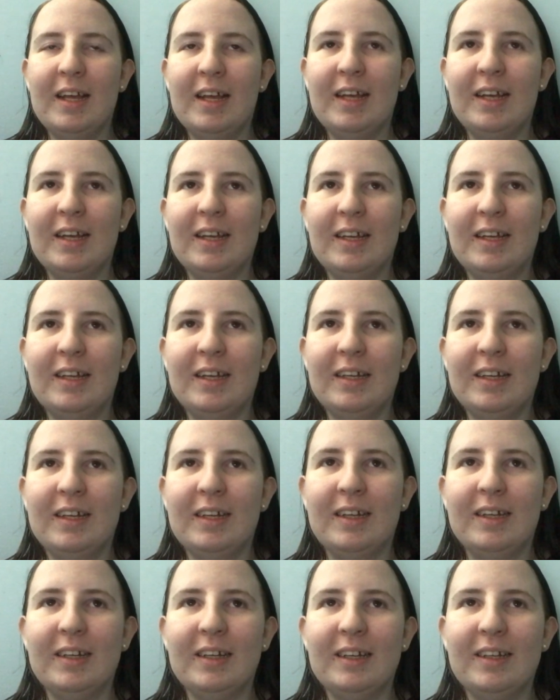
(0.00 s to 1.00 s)

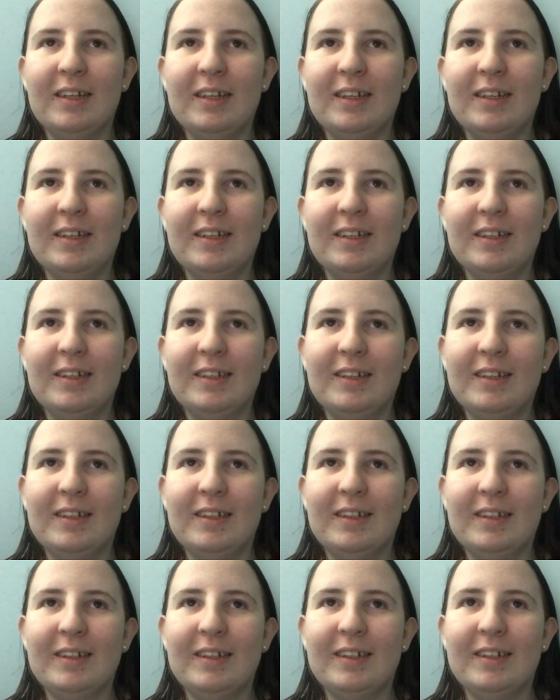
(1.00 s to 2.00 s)

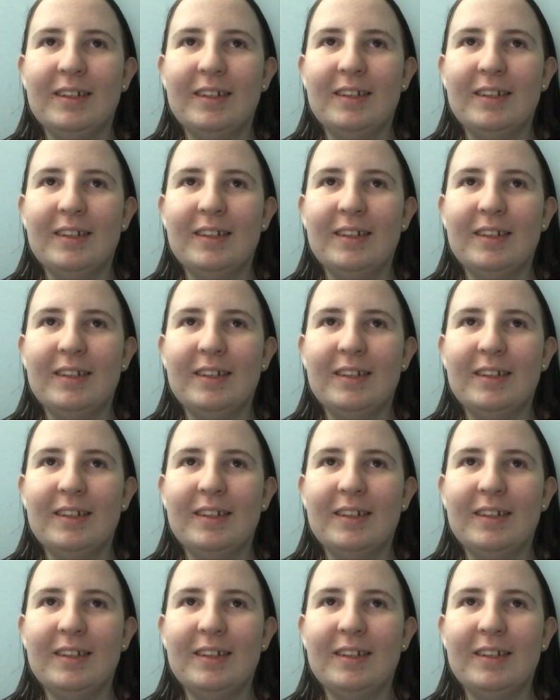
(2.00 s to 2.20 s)
[no speech]